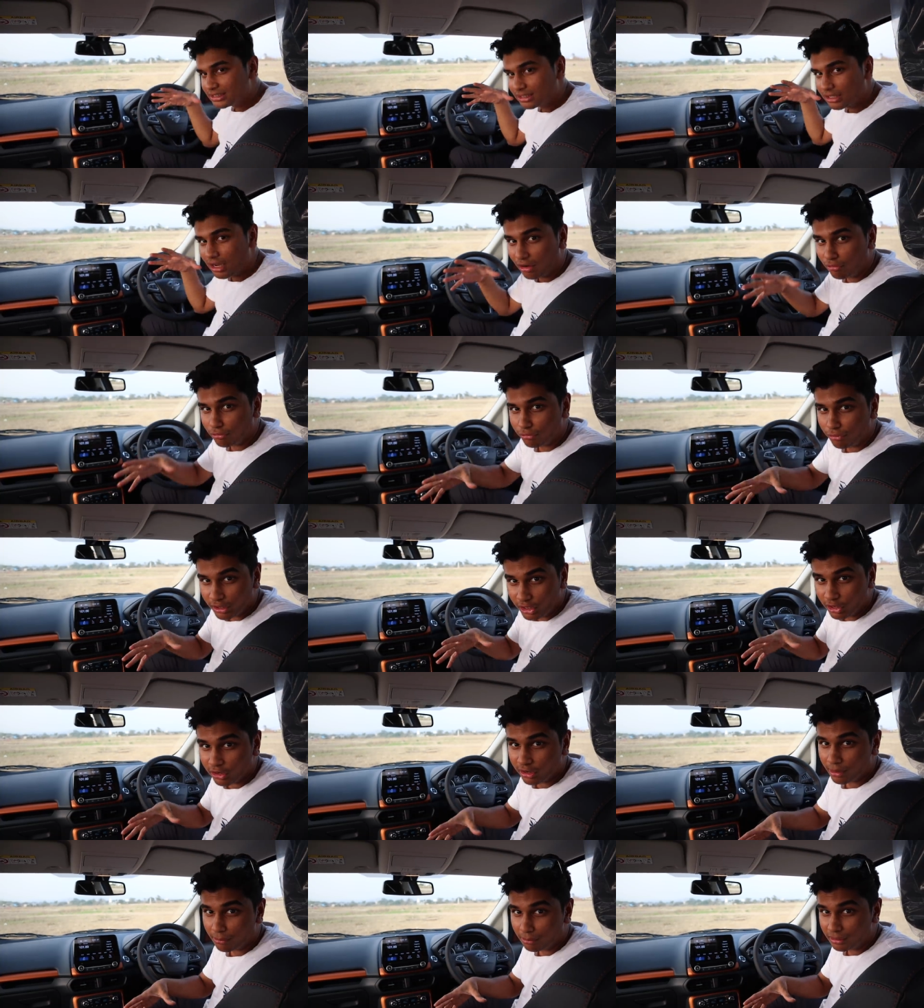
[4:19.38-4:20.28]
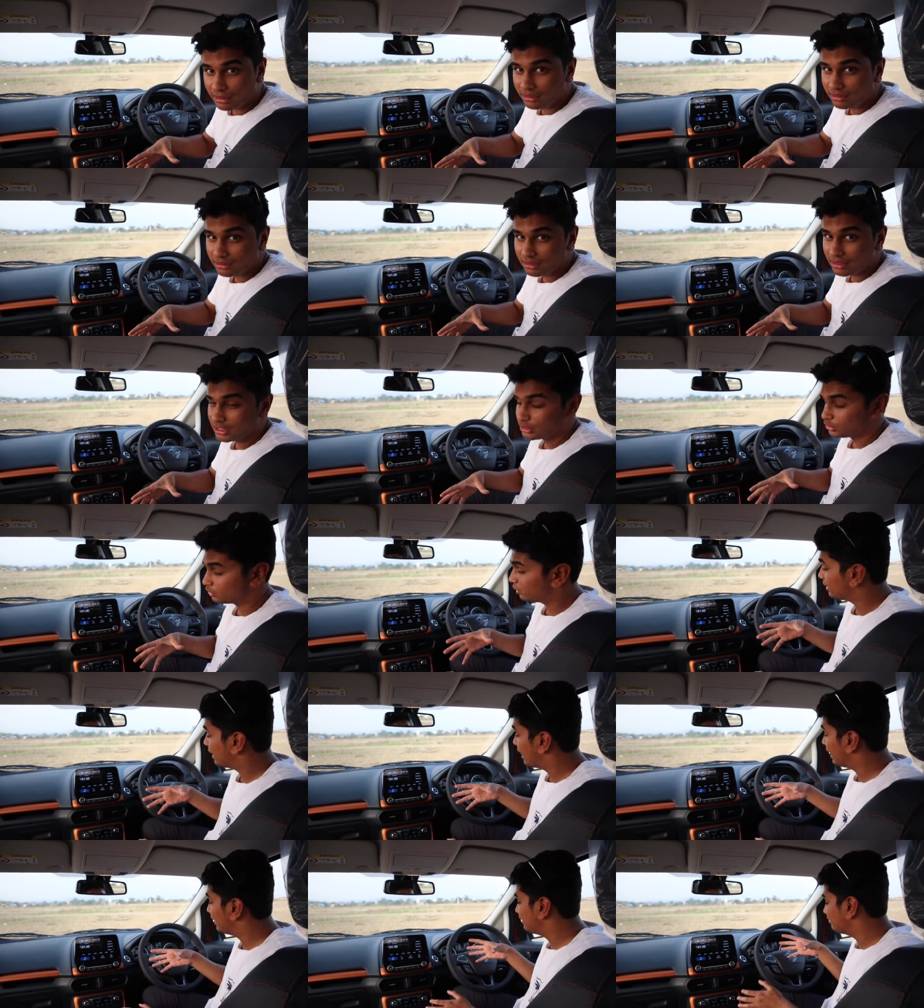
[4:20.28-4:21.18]
configurable so
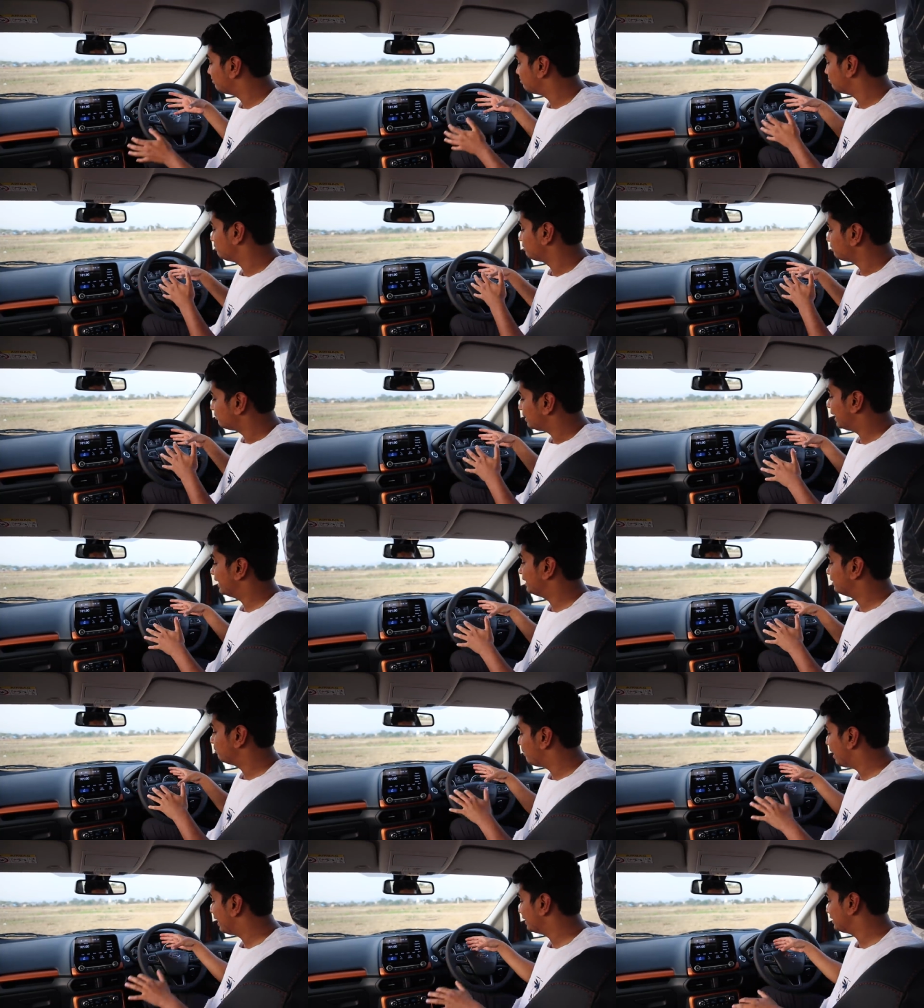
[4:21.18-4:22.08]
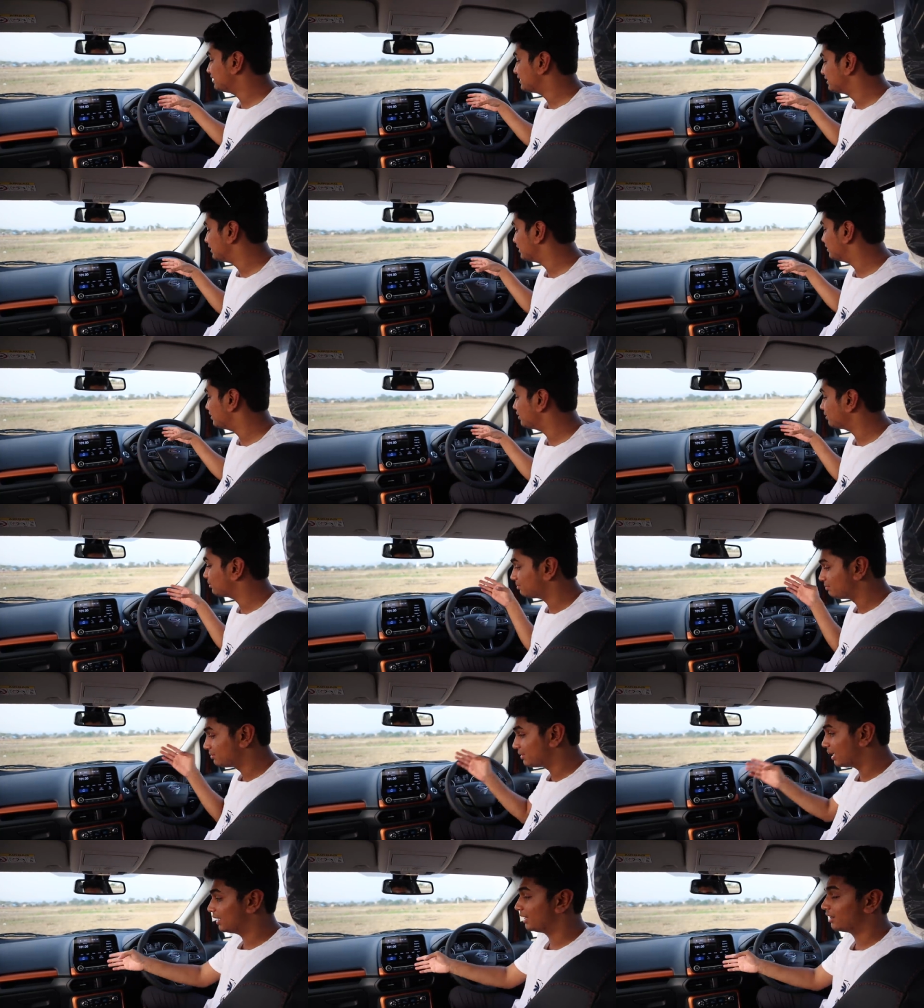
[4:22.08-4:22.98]
that it matches the
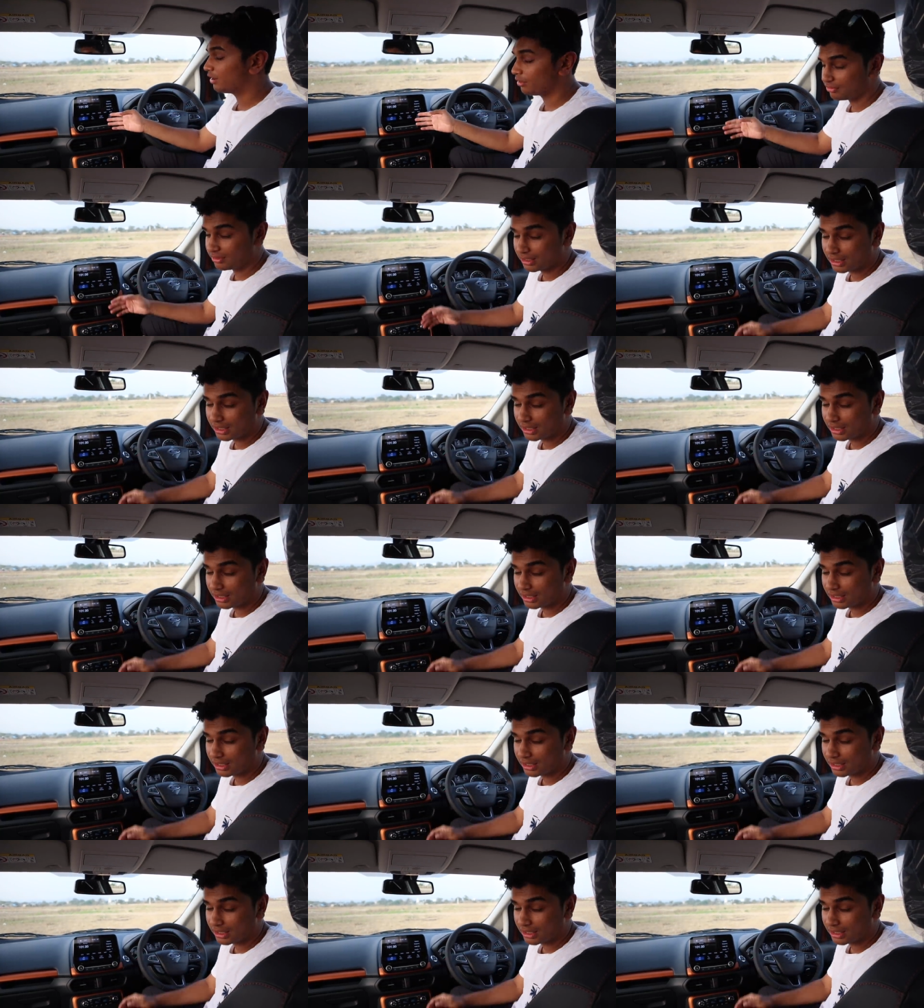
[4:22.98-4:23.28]
color of the